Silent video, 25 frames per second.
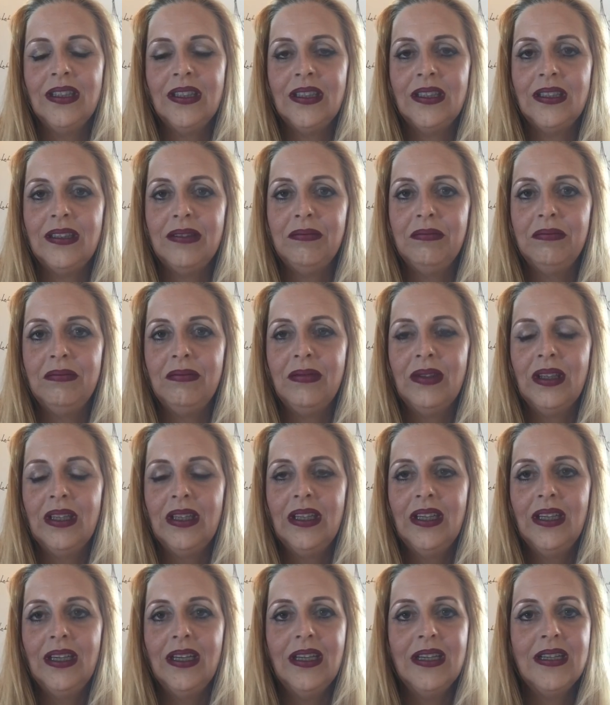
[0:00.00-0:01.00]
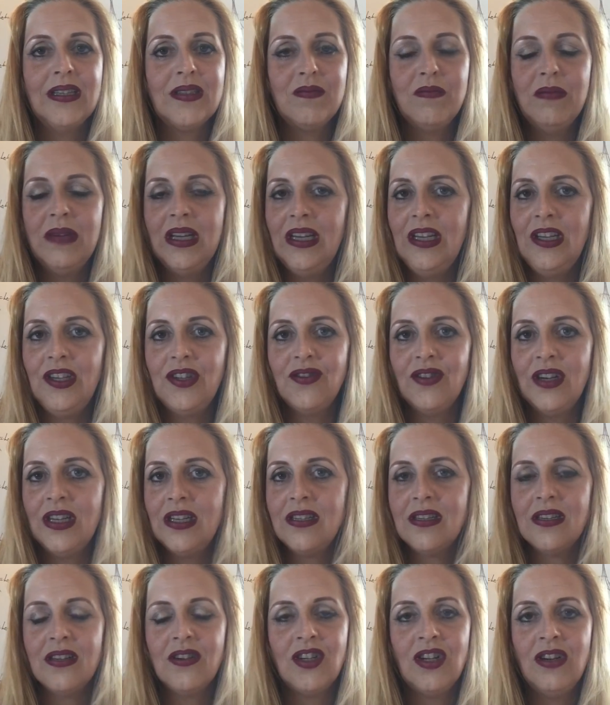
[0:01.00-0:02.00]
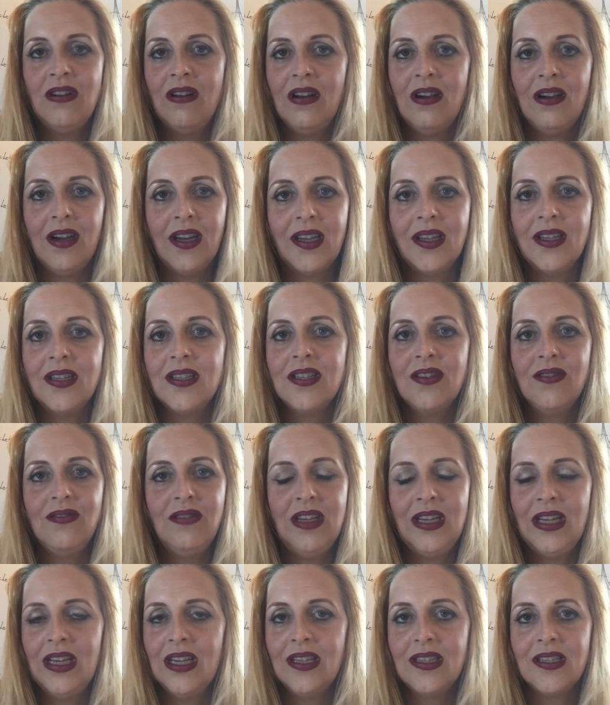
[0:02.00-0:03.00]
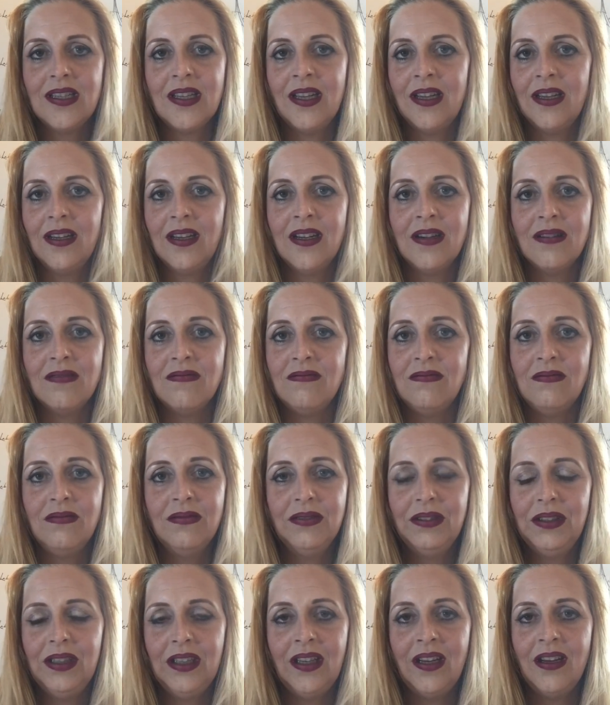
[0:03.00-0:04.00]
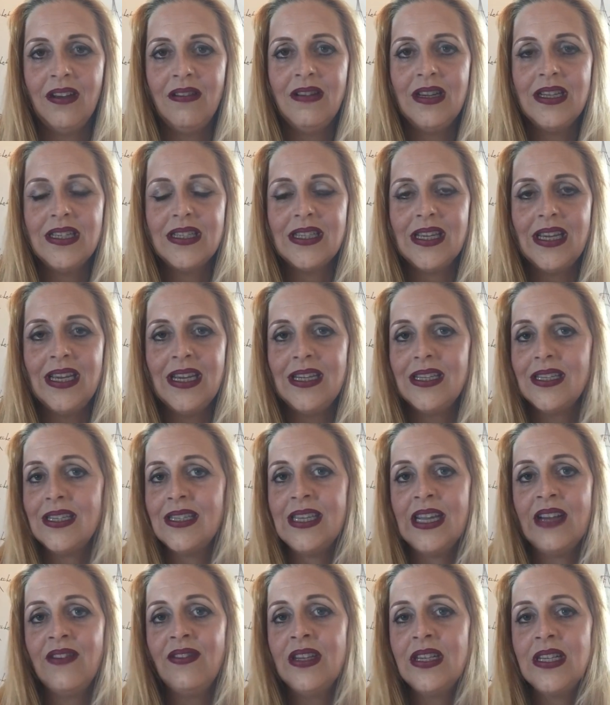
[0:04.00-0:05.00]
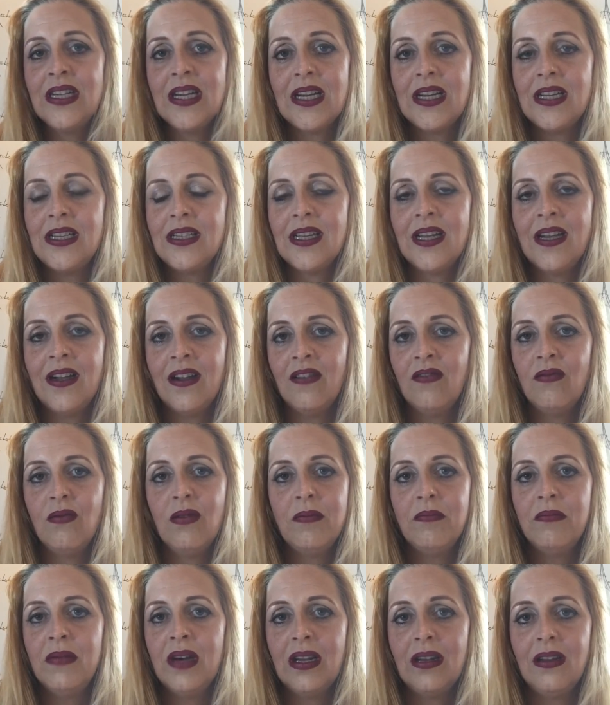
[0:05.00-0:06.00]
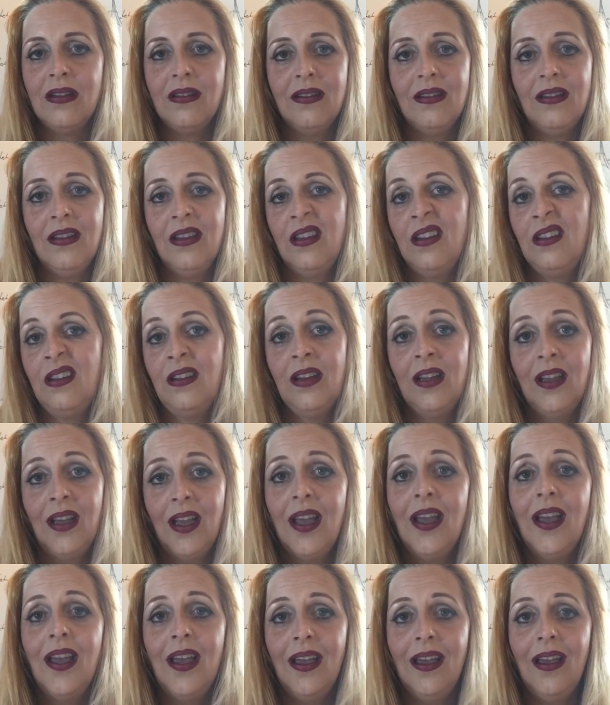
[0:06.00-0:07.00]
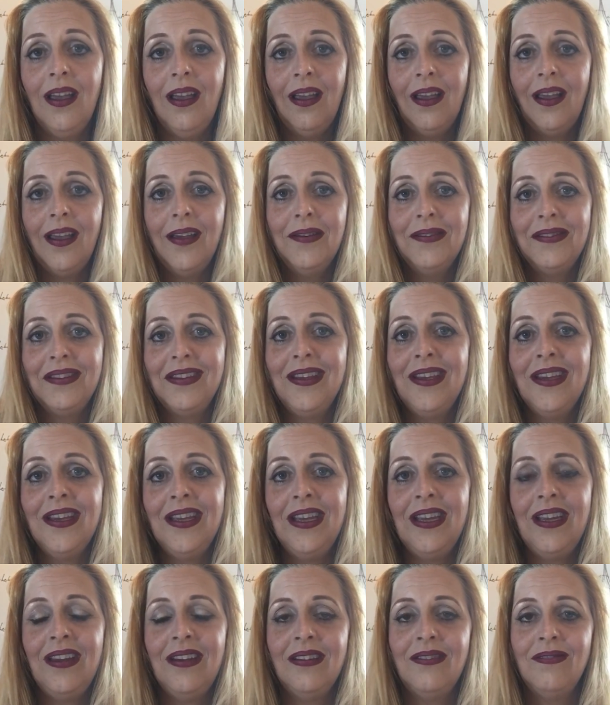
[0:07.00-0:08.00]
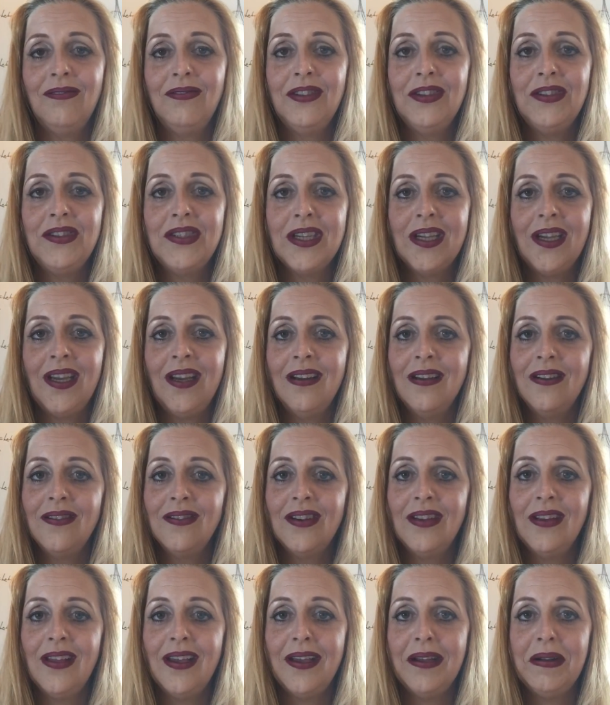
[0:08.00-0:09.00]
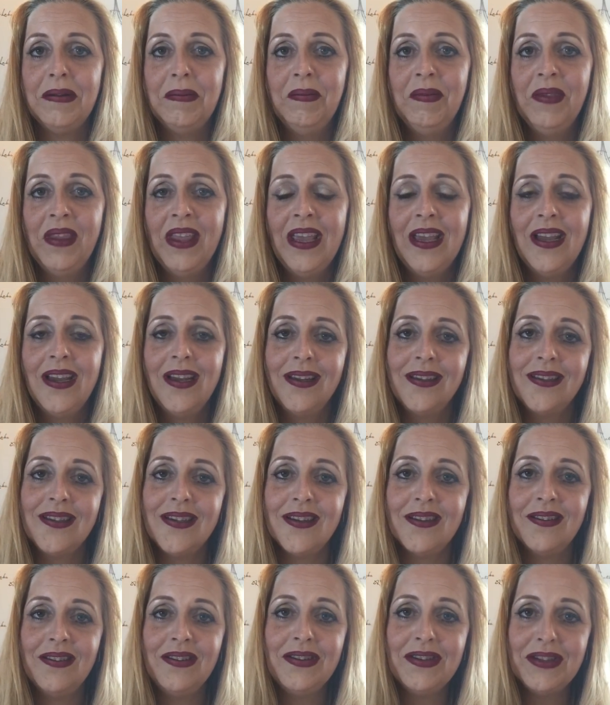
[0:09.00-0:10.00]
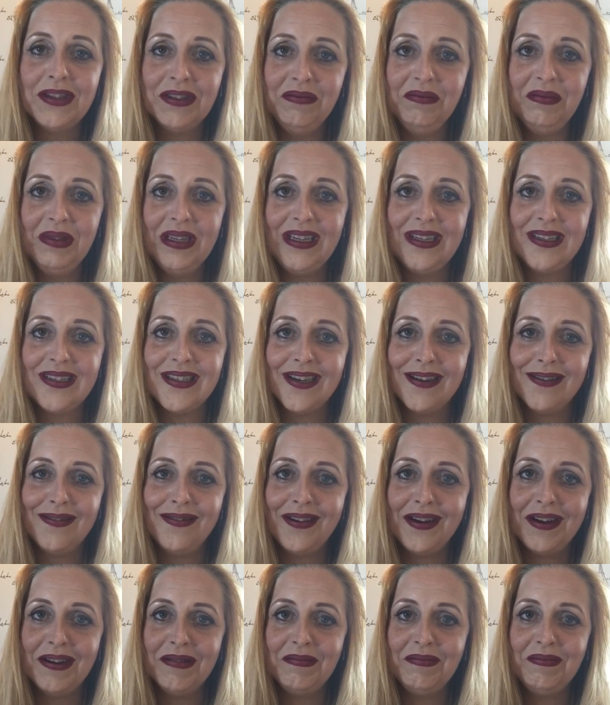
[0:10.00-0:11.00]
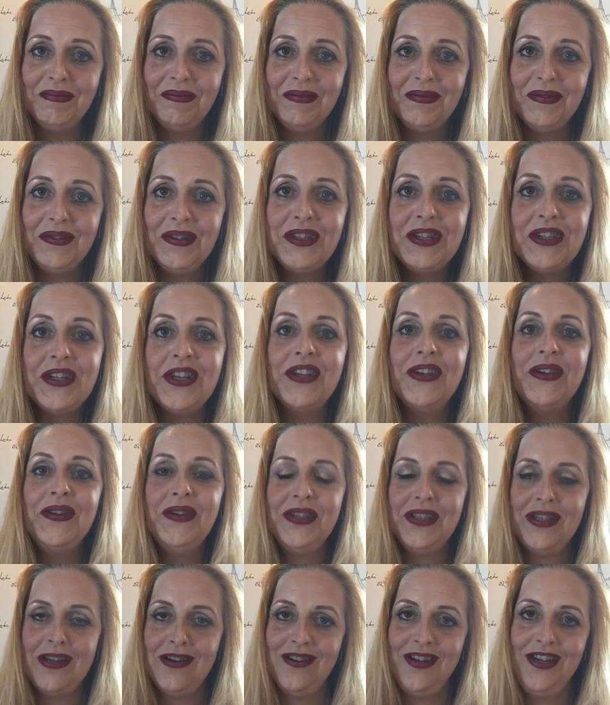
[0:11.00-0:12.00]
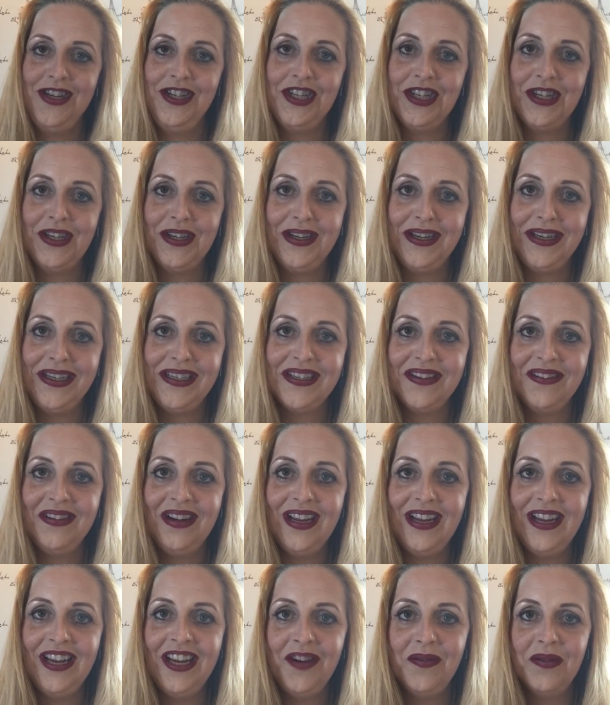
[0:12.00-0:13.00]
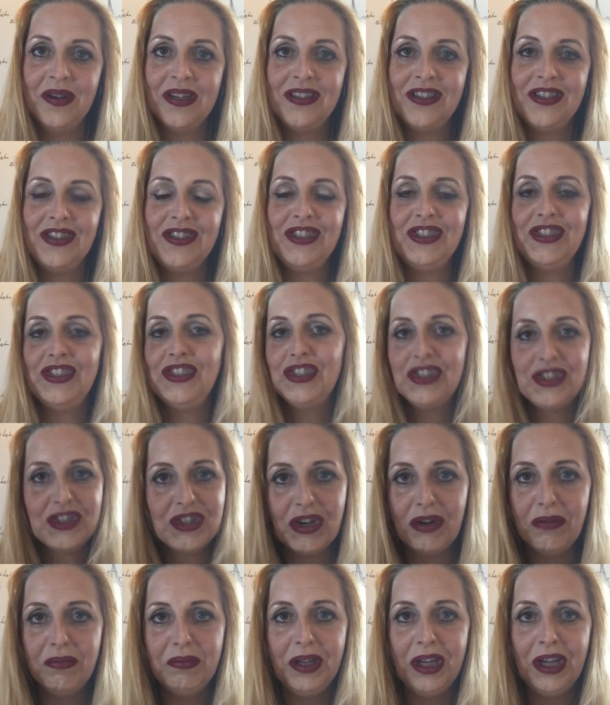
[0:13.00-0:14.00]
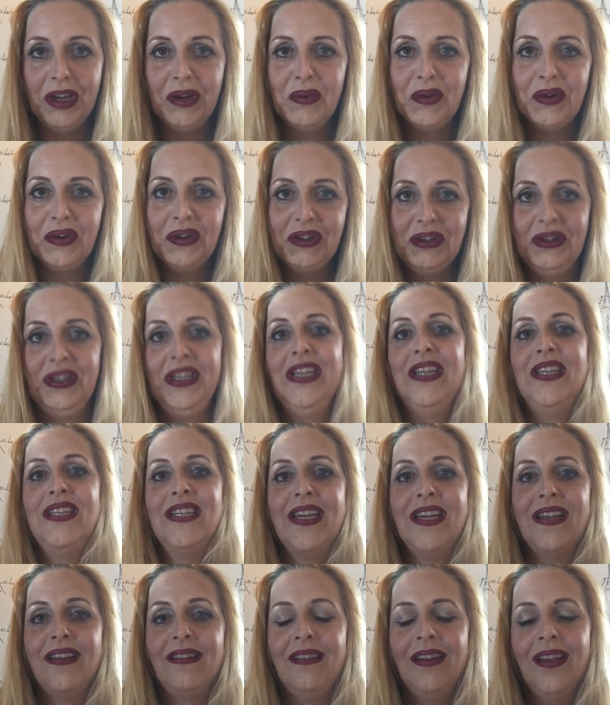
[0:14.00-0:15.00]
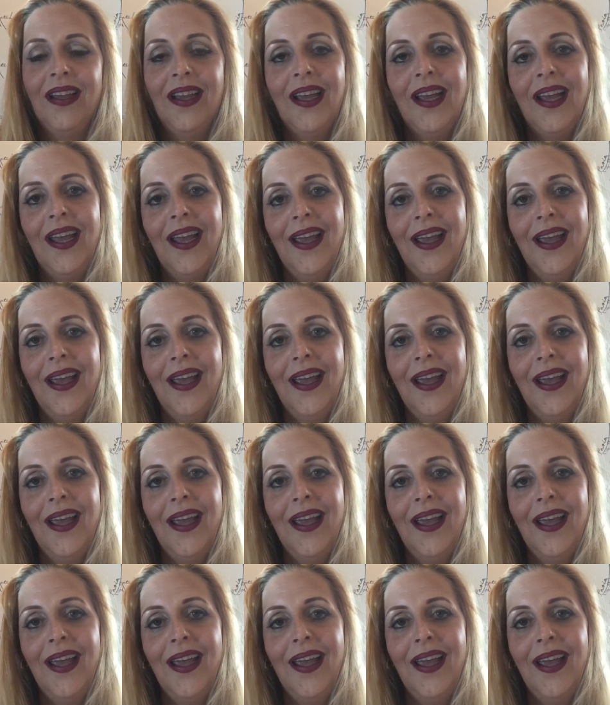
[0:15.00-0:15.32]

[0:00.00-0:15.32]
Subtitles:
as many shreds as you like until you get to that goal. You know, it's 7 days out of 1 month and a healthy eating routine after that. So don't beat yourself up. Do start your journey. Don't let anyone stop you or knock you down,